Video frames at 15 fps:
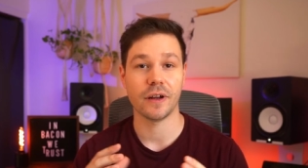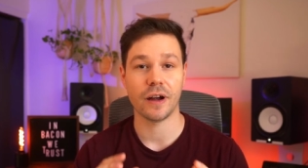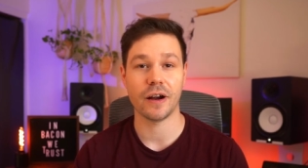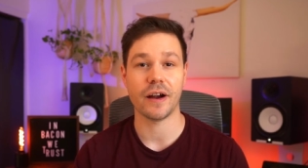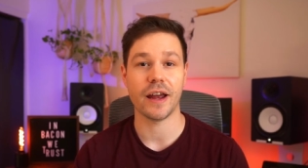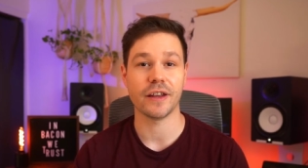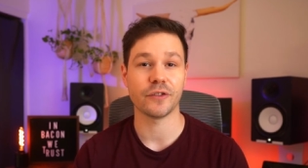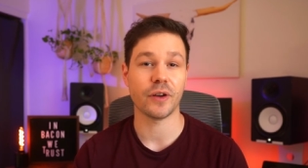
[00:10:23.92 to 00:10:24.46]
All
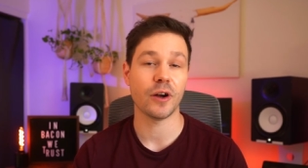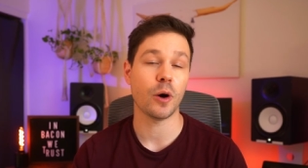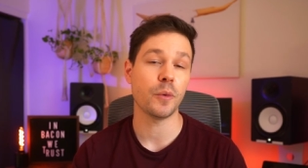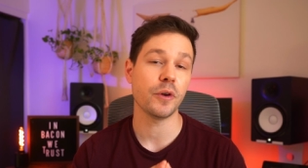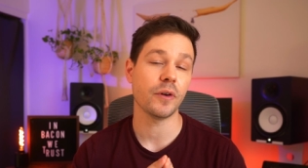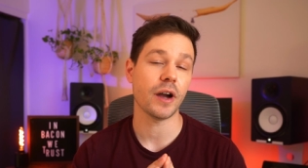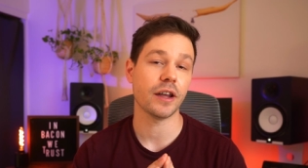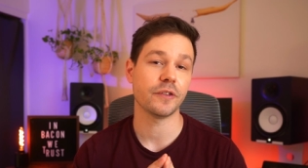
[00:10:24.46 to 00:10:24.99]
right, so I hope
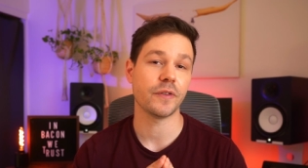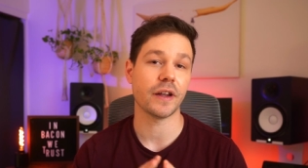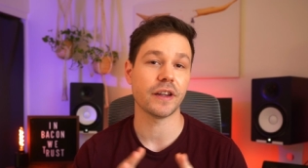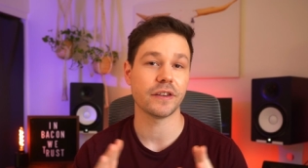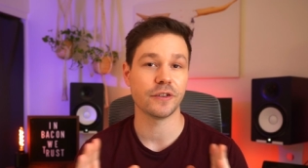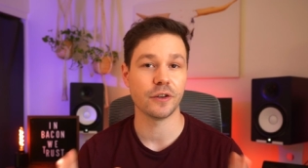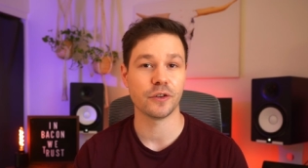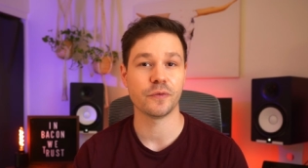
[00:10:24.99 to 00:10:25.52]
you guys found
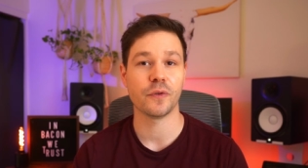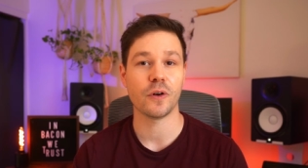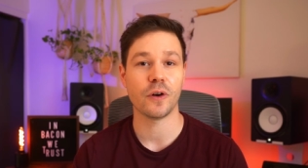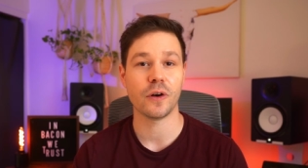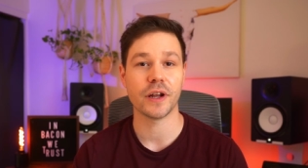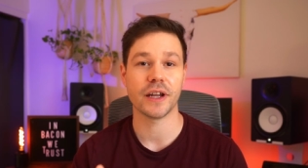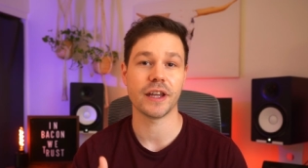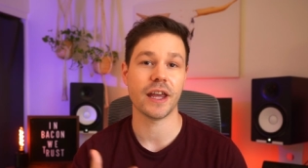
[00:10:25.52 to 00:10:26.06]
this
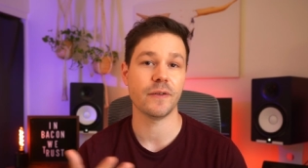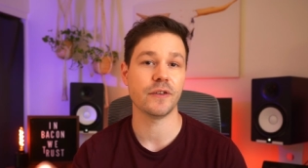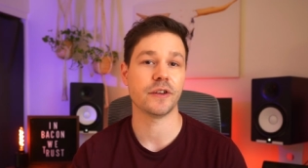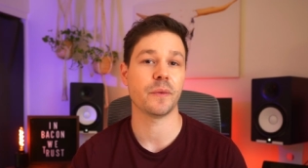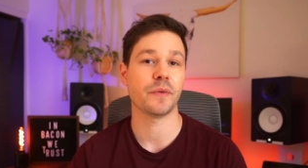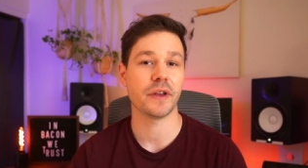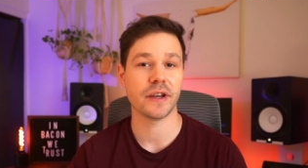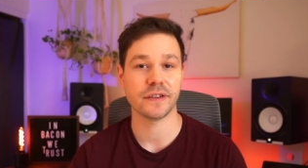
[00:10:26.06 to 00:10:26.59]
useful and I gave you
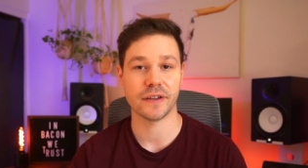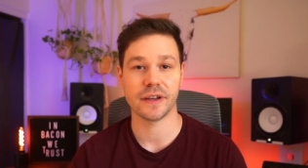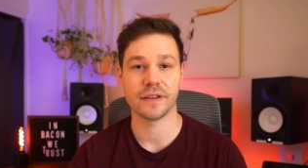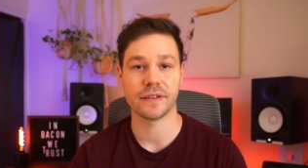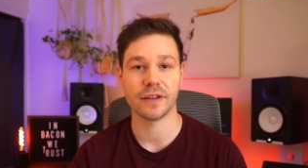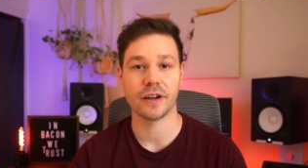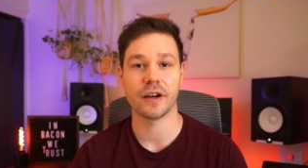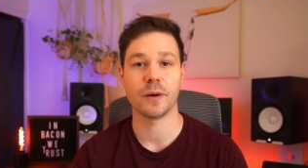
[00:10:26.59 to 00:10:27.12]
some things to
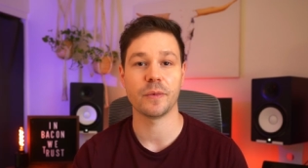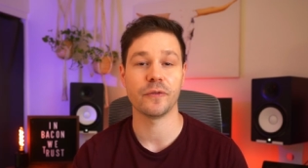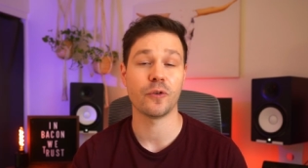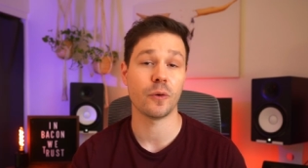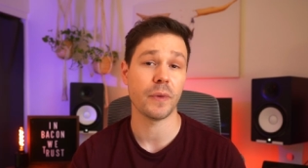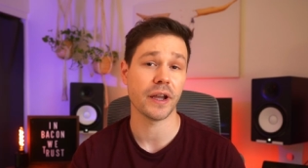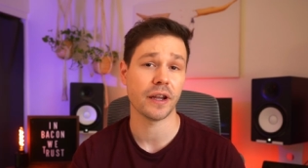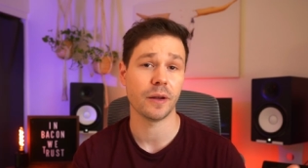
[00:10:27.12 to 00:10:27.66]
consider before
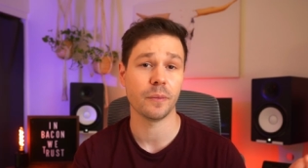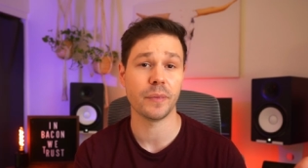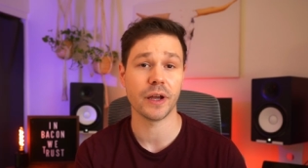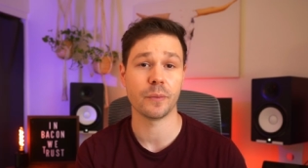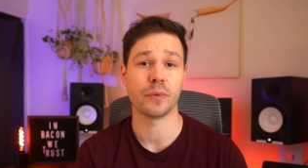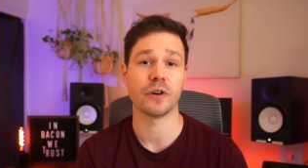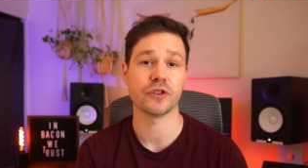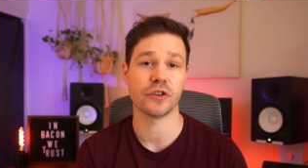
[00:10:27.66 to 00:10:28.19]
making a
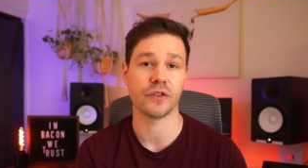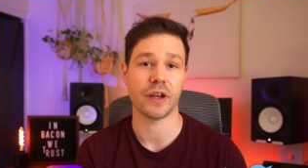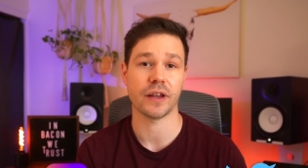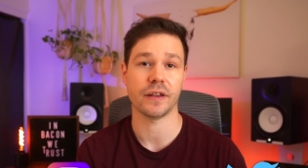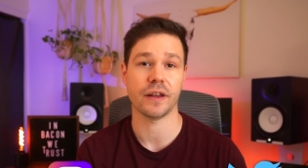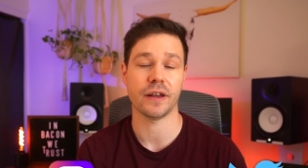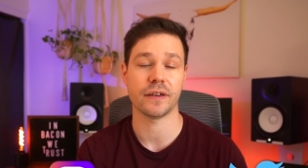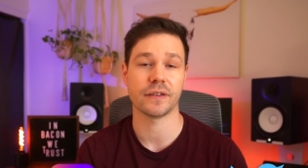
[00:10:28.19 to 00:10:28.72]
big purchase like
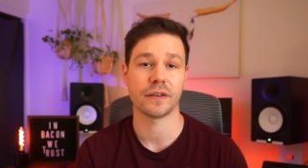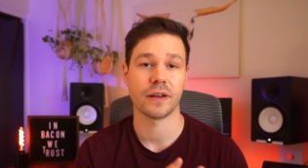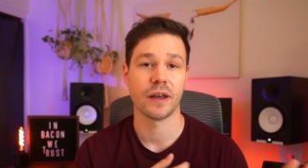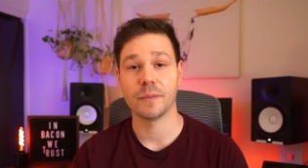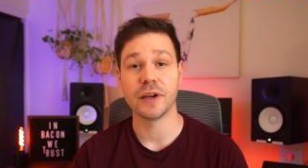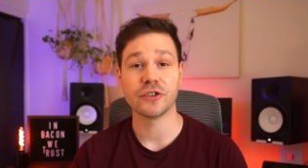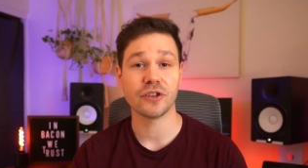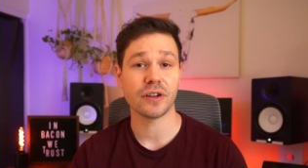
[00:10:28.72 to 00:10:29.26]
this.
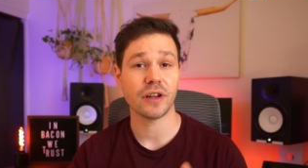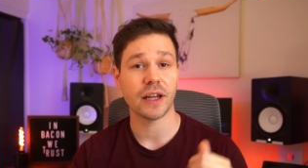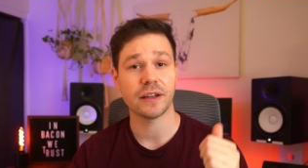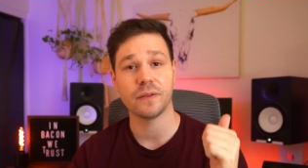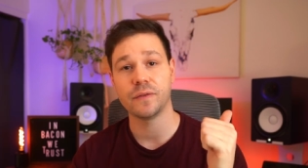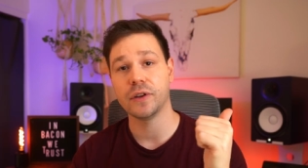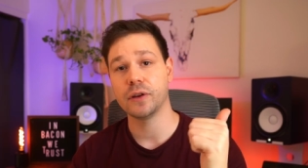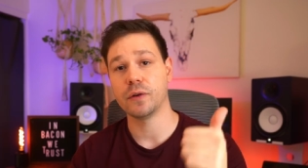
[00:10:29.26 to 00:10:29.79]
Make sure to like the
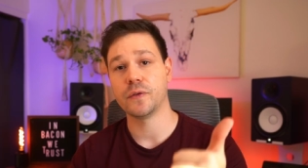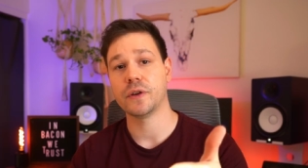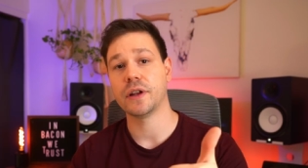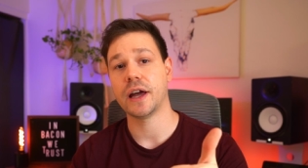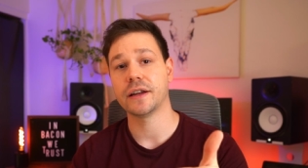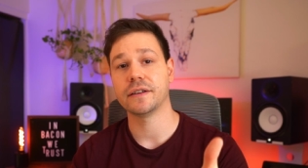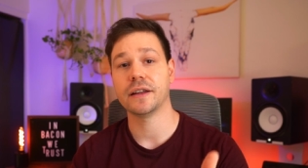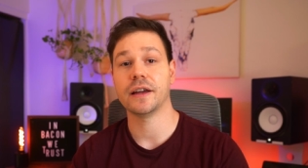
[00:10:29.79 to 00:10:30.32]
video if you
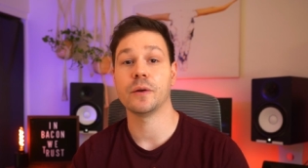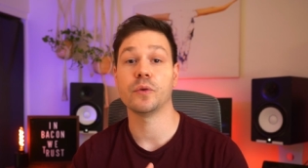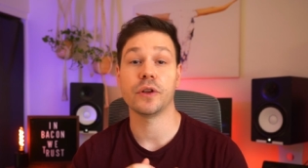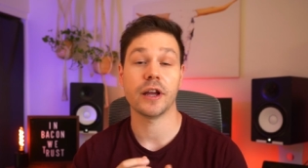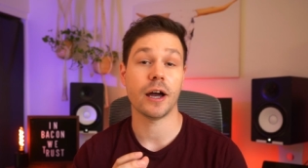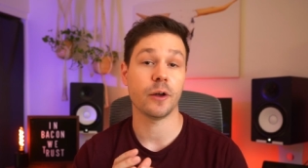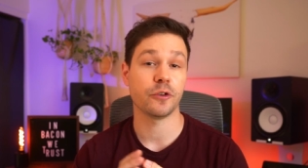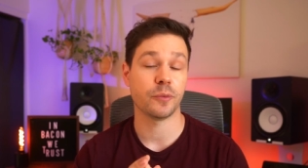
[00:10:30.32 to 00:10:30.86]
liked it. It really
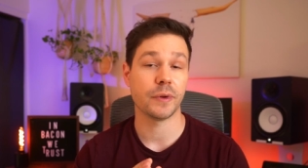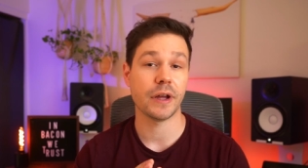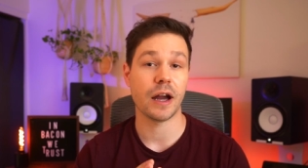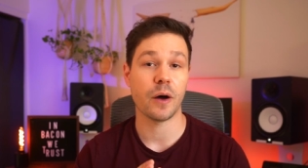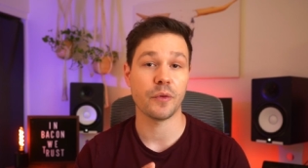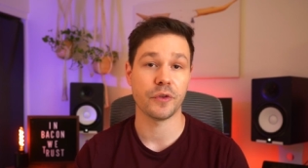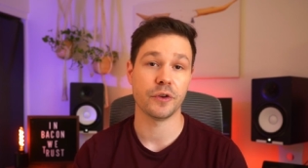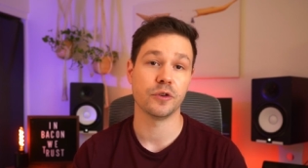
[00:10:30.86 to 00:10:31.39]
helps me out
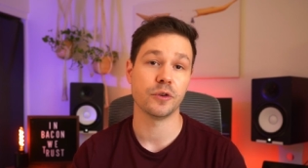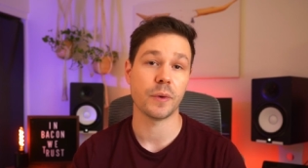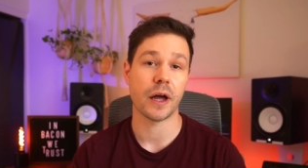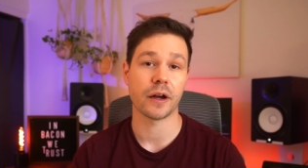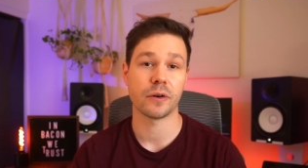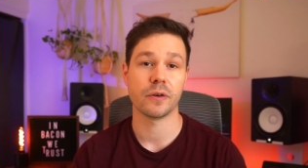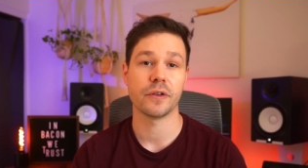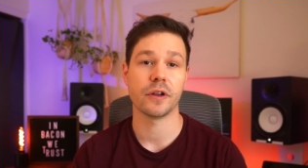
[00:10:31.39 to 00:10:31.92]
with the YouTube
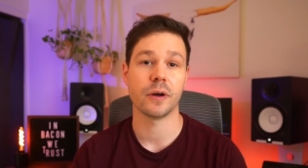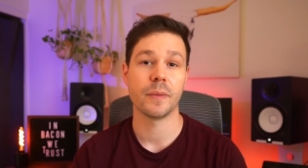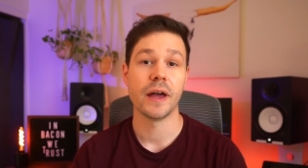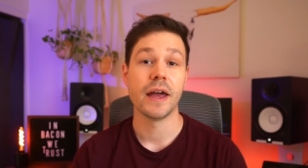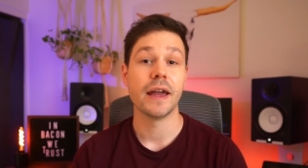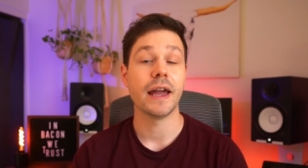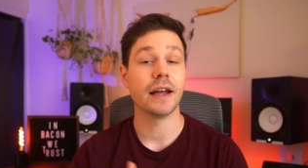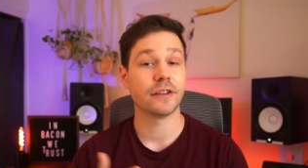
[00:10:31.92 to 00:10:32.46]
algorithm
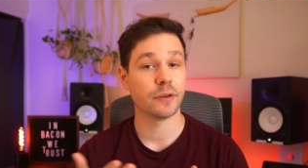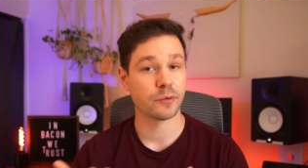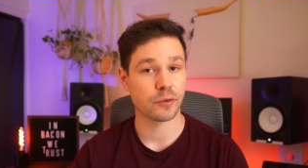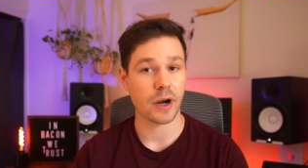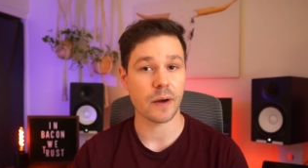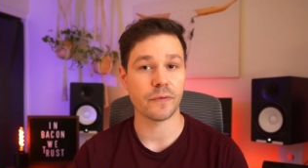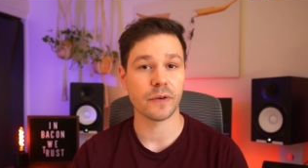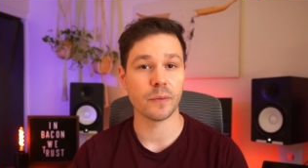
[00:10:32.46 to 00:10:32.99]
and
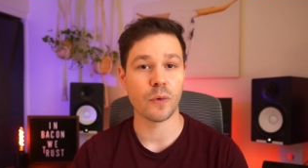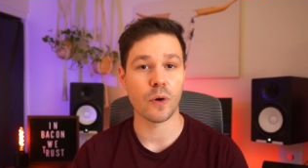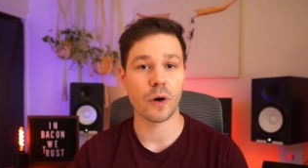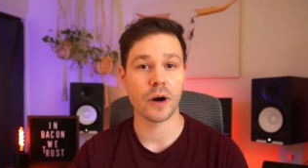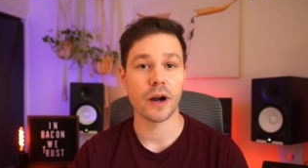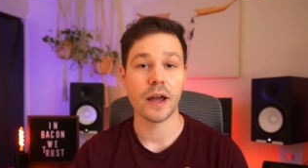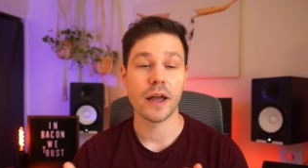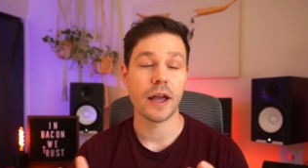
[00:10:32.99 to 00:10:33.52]
subscribe for
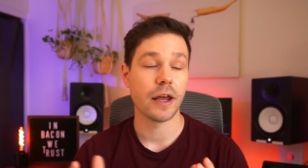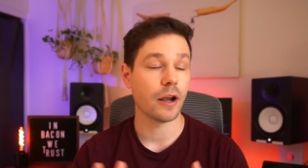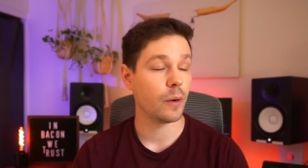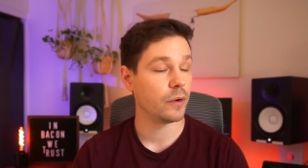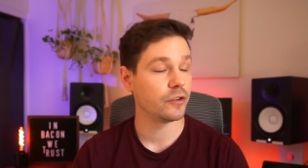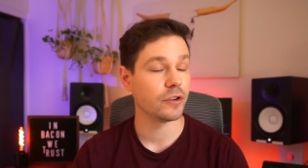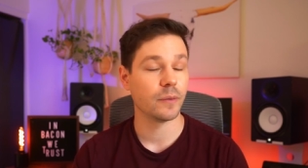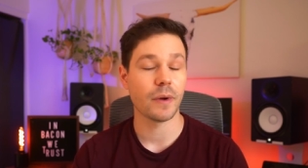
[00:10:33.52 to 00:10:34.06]
more. And
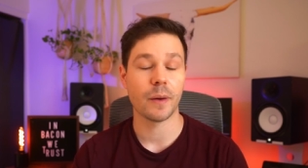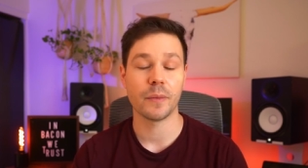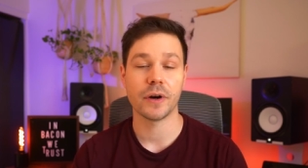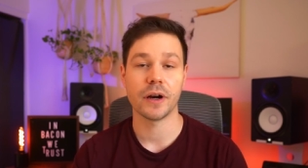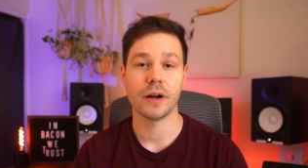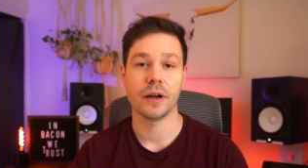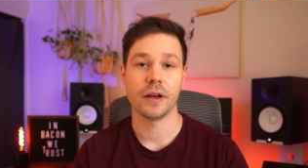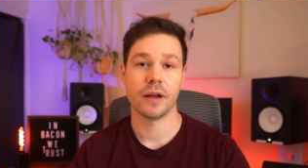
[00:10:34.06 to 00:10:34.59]
always
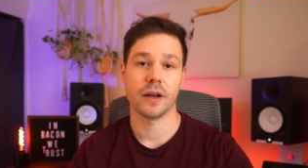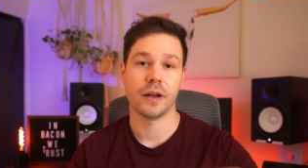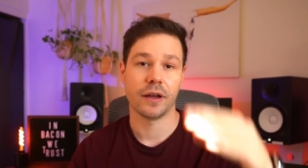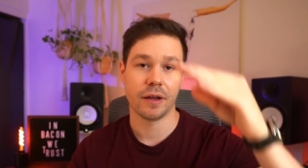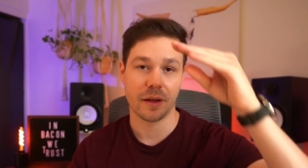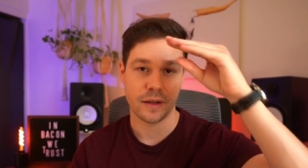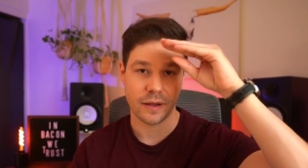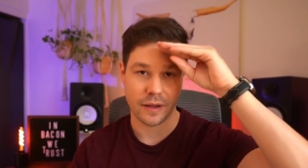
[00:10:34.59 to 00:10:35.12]
remember,
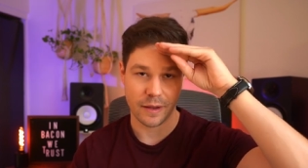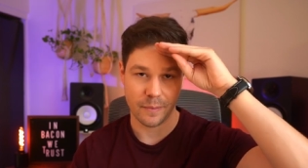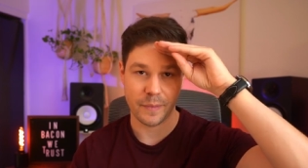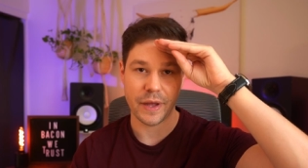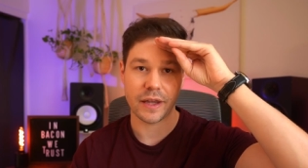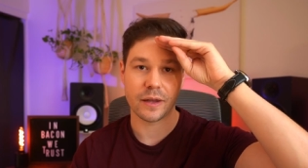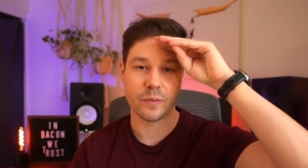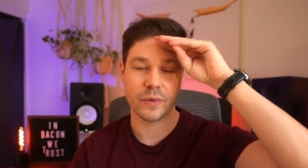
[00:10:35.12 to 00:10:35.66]
in
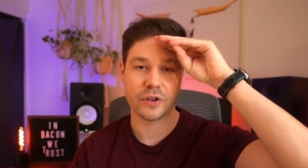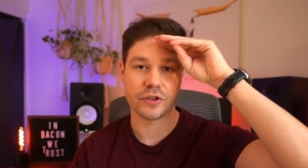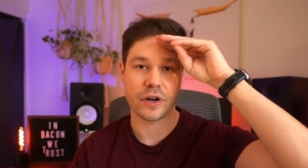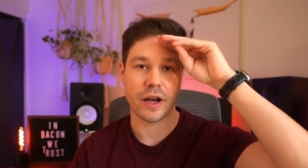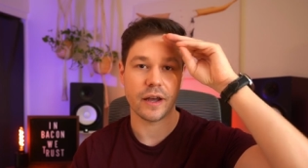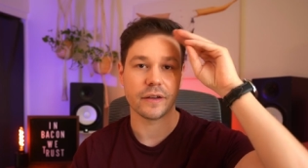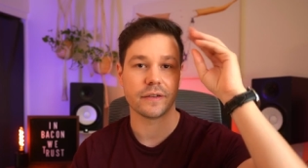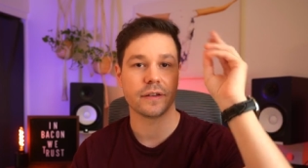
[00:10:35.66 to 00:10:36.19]
bacon we
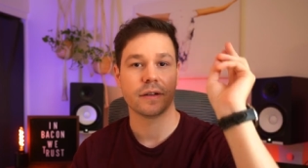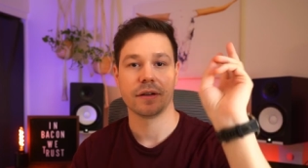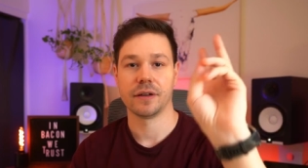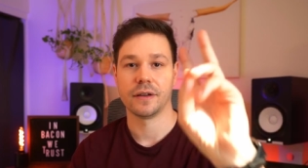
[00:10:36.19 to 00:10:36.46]
trust.